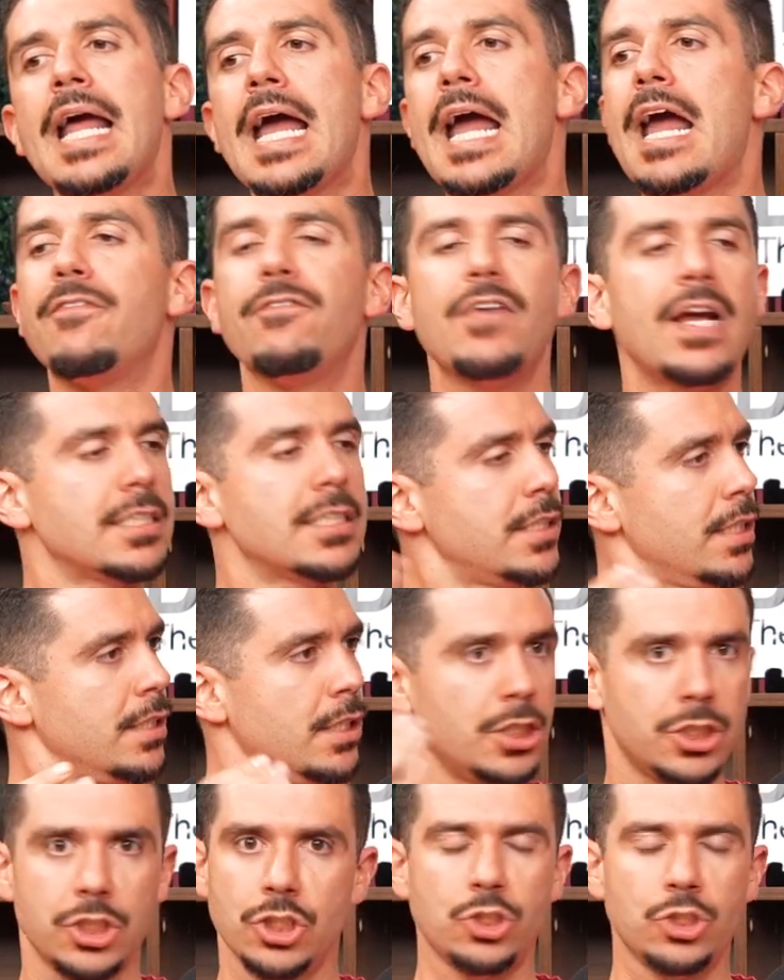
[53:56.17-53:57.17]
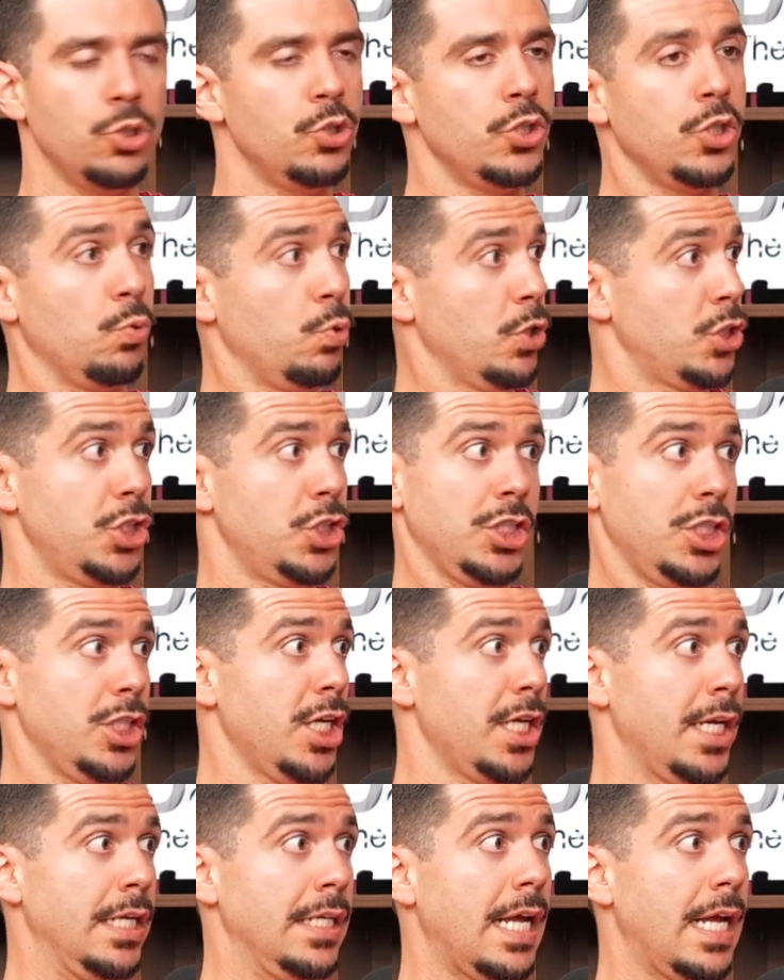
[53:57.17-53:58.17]
half-assing this studio, which you
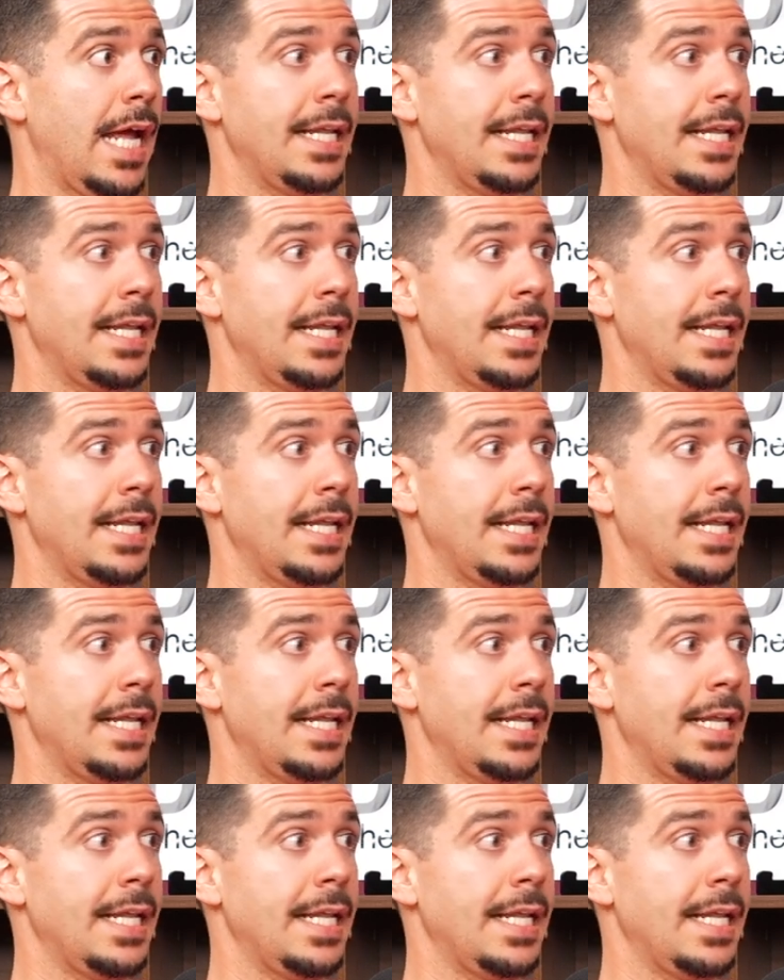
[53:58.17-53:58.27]
didn't,